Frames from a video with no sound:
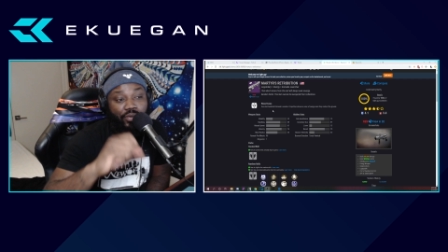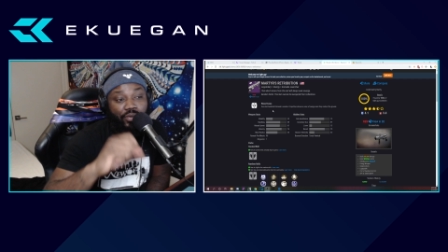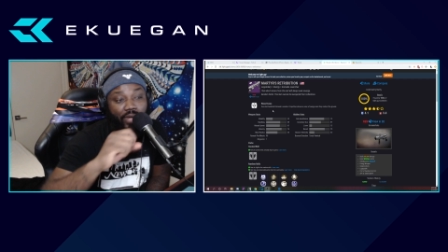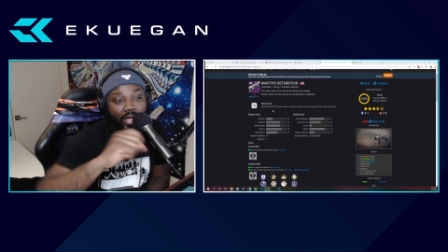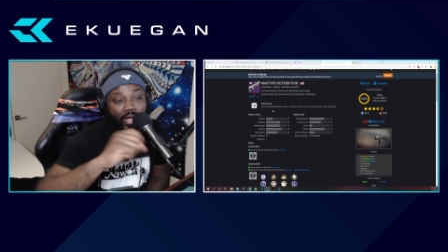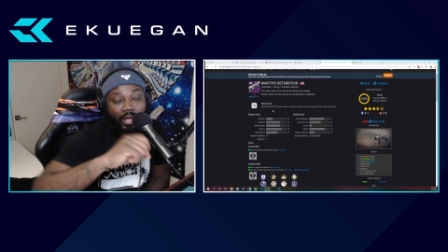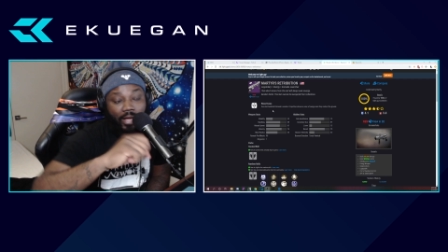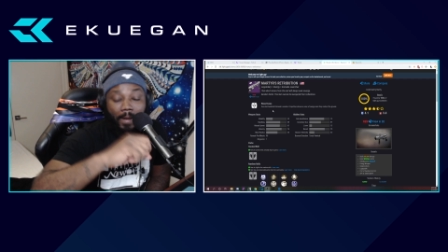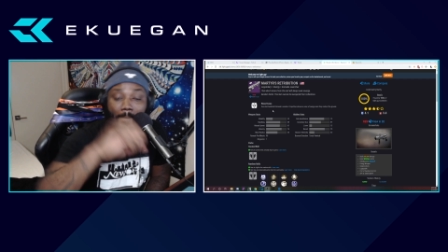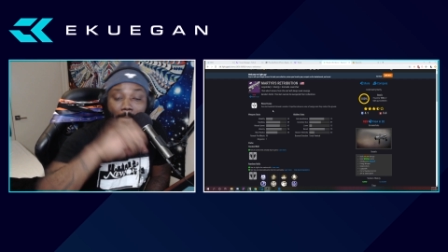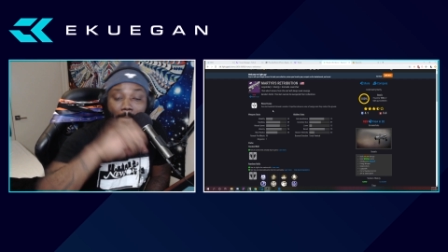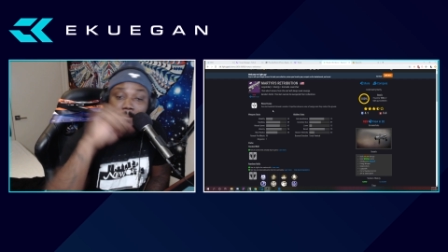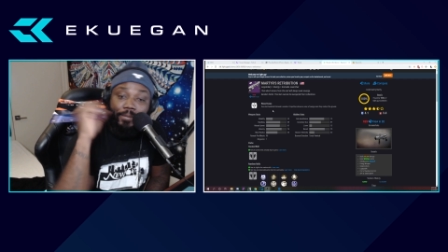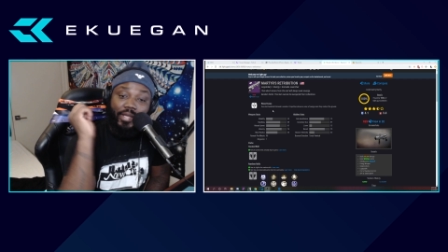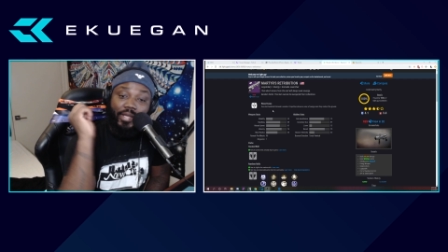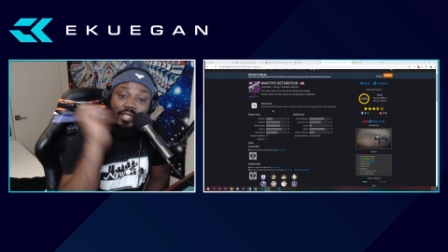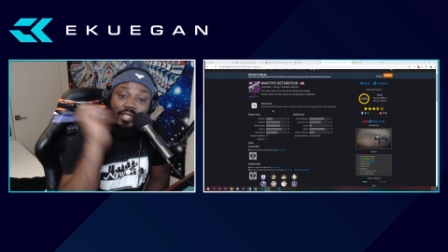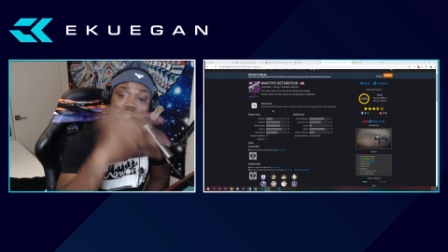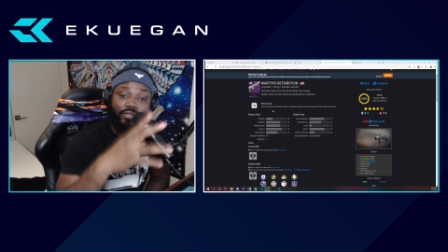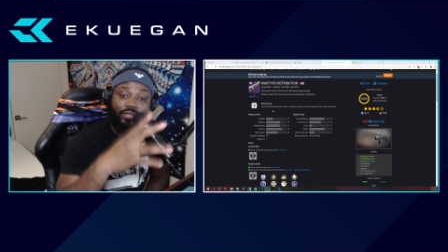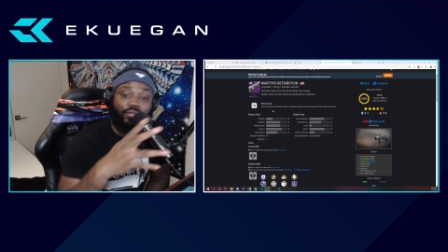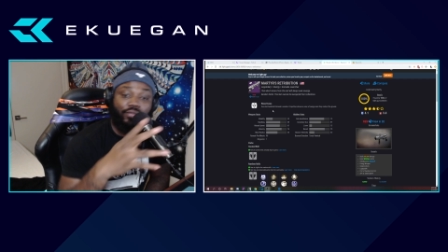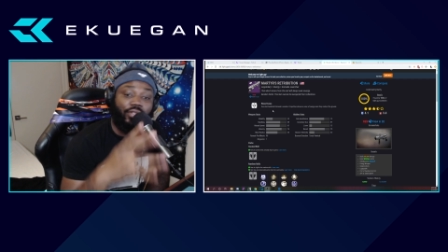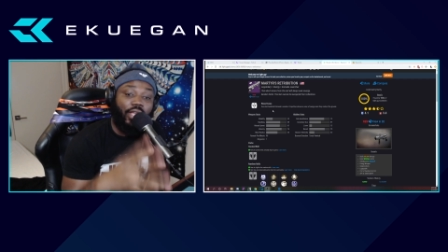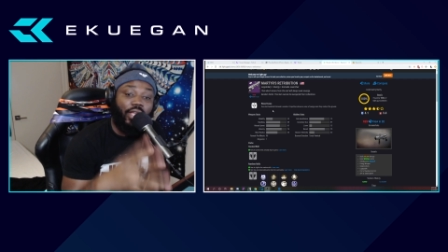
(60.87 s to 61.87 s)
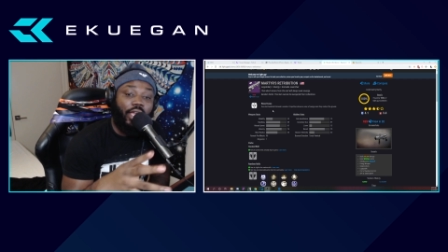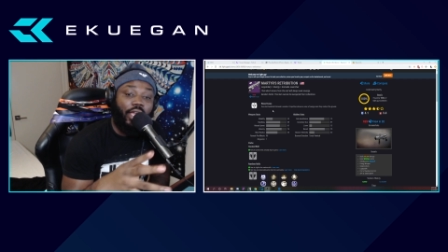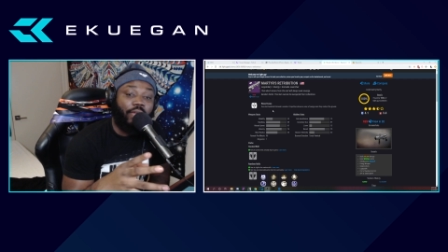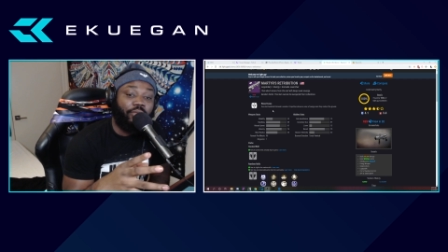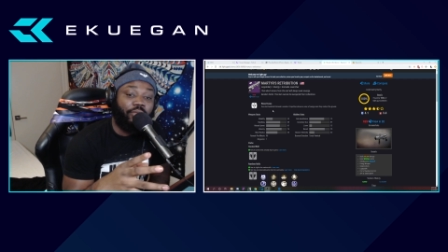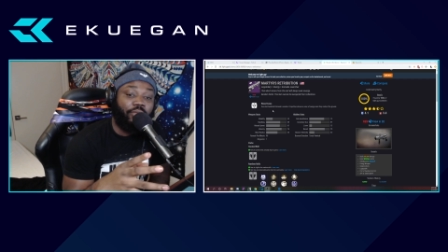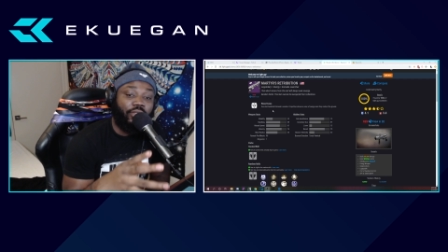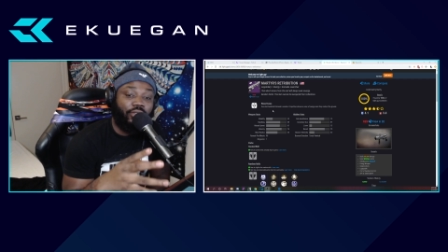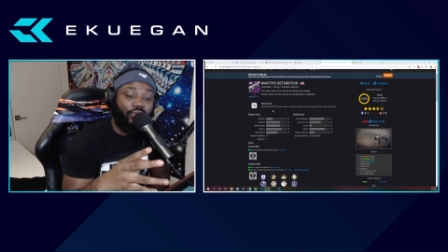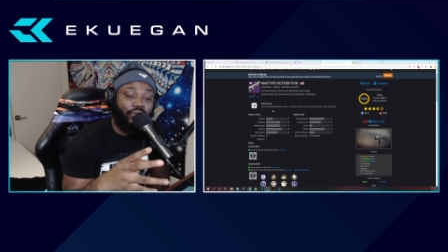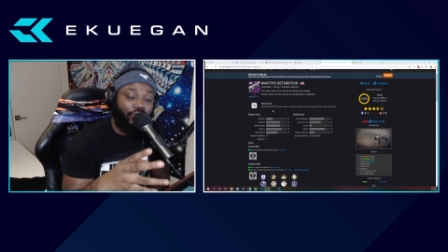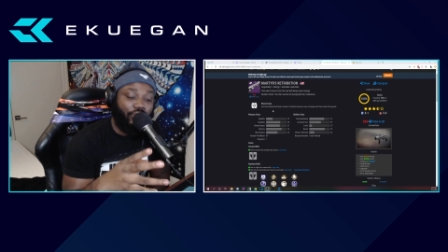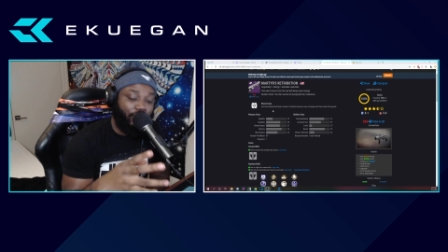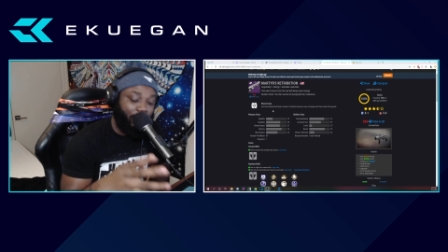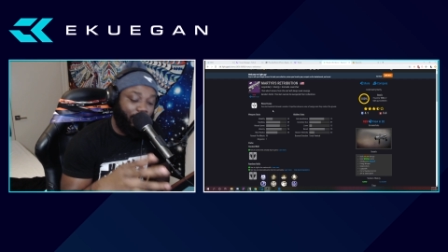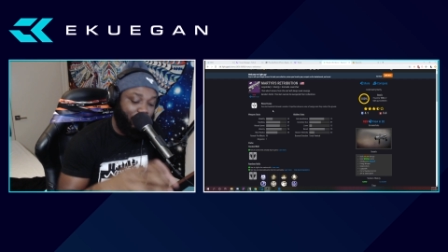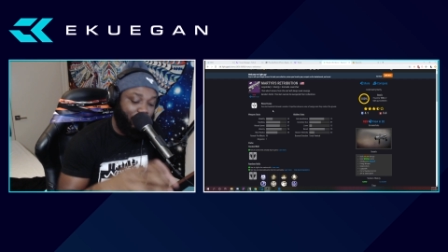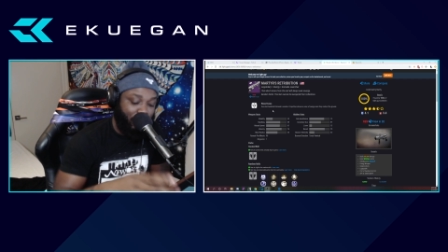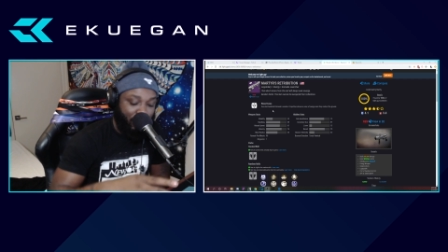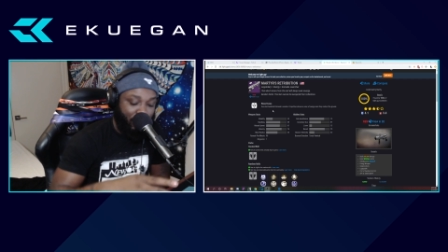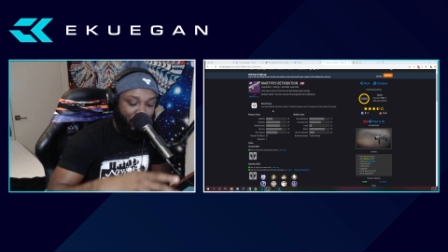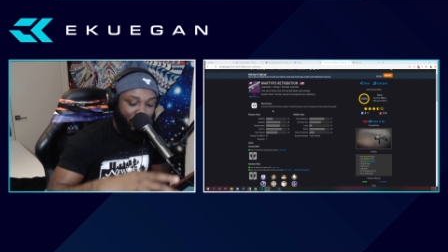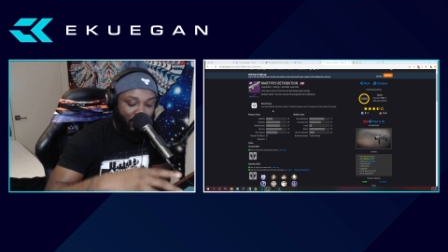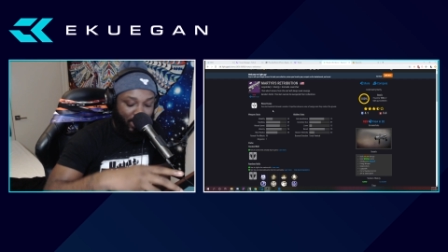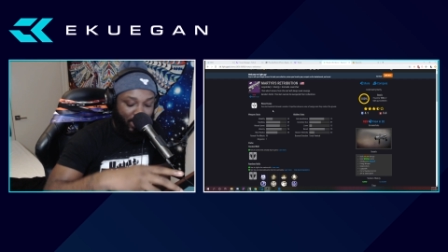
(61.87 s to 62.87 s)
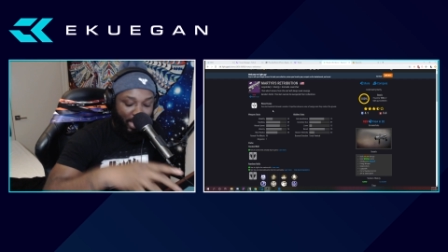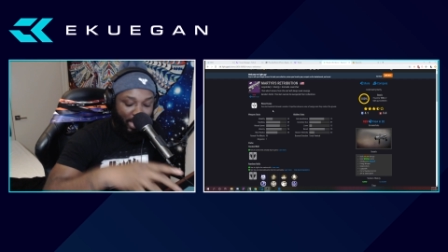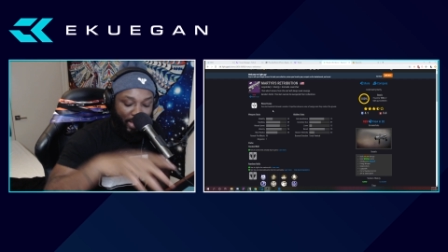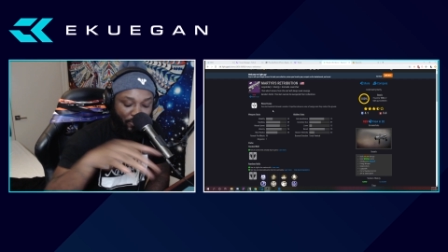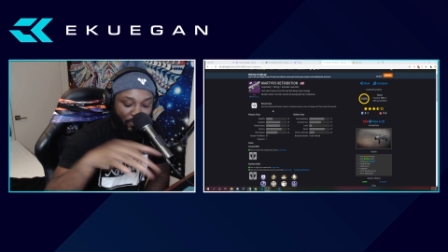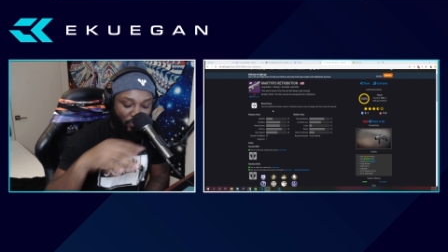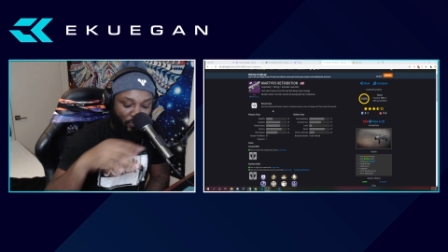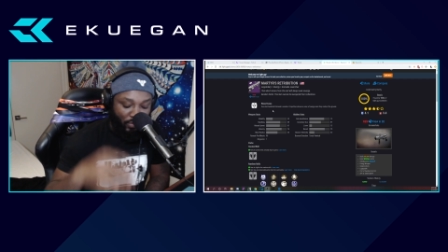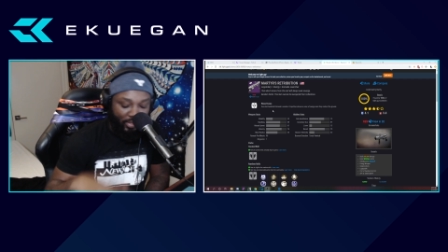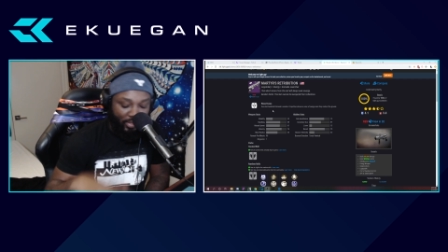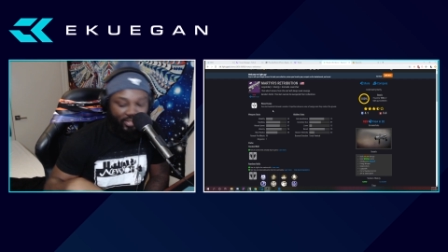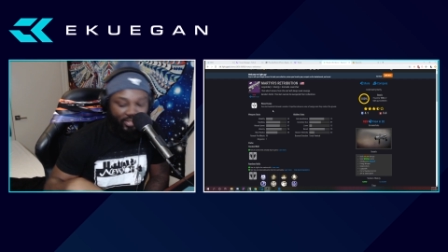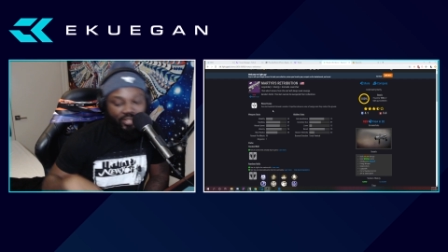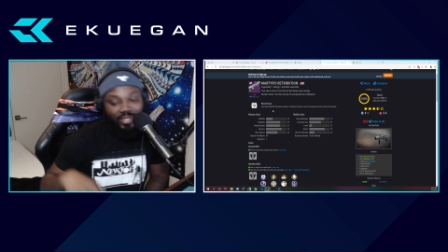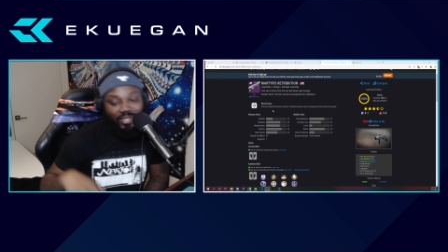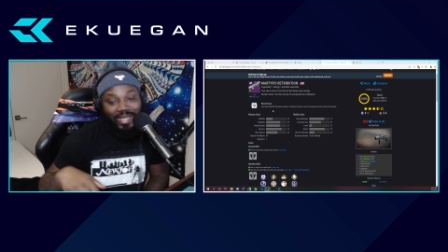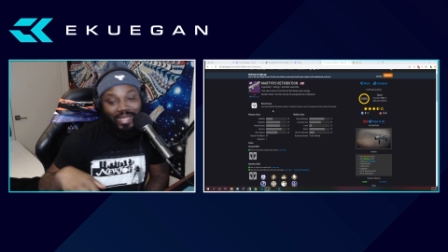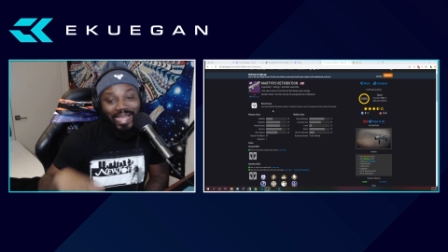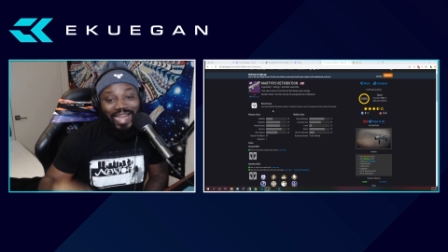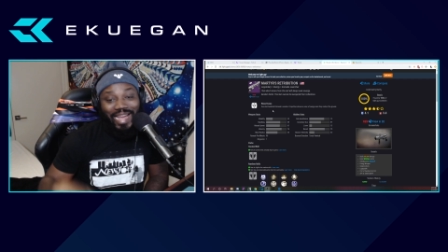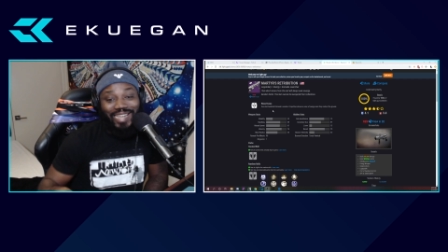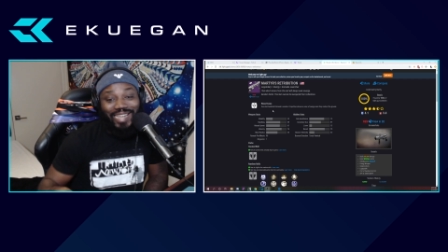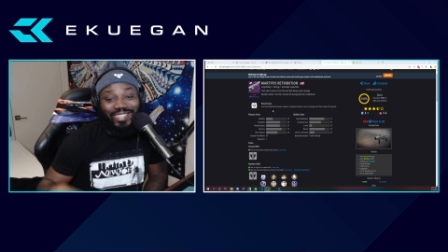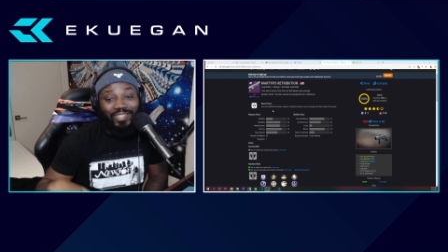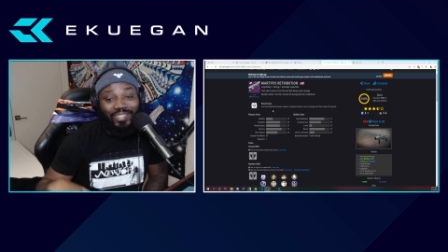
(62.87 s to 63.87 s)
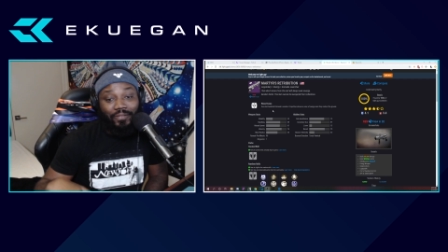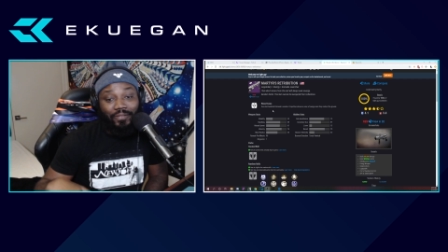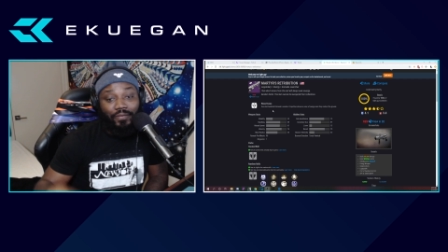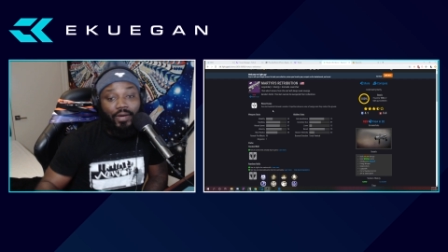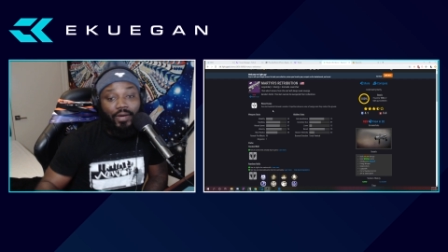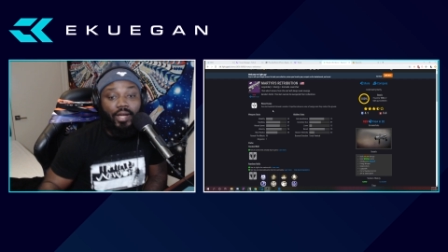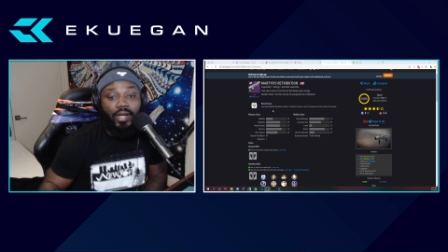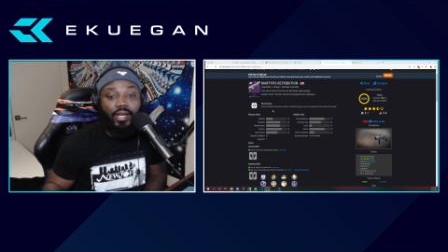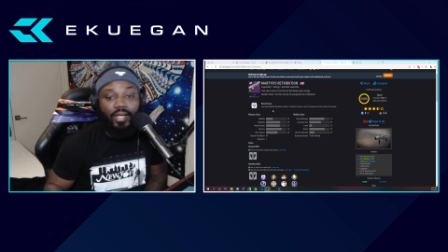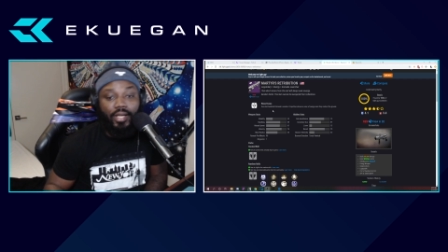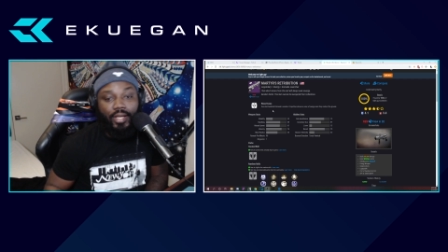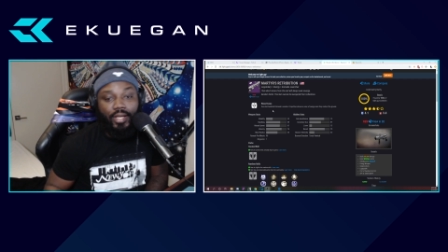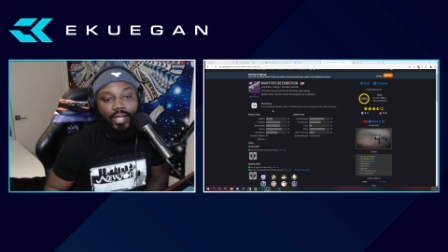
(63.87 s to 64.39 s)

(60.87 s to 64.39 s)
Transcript: like a pinch of damage. And once it actually finally